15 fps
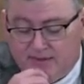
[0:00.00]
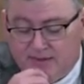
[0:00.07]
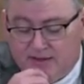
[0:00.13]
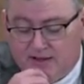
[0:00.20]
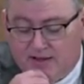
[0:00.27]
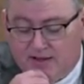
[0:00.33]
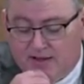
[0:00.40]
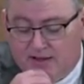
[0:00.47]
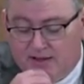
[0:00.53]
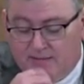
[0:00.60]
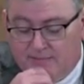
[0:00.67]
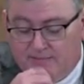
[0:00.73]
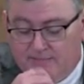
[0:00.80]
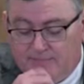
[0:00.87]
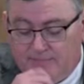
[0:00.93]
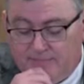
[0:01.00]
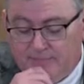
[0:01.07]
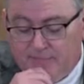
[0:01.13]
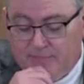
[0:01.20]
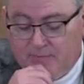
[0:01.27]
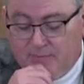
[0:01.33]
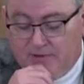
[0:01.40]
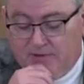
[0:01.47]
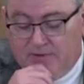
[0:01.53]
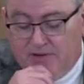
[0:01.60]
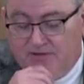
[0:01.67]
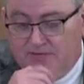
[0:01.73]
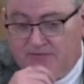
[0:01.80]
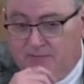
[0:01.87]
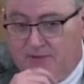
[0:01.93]
But
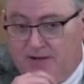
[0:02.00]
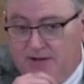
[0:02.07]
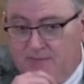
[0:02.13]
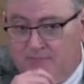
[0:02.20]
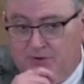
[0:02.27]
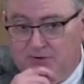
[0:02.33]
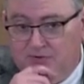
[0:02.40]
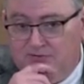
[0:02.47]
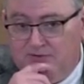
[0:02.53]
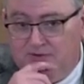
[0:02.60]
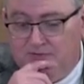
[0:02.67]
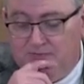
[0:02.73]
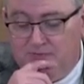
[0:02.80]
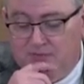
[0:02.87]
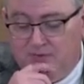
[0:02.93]
anyway, somebody posted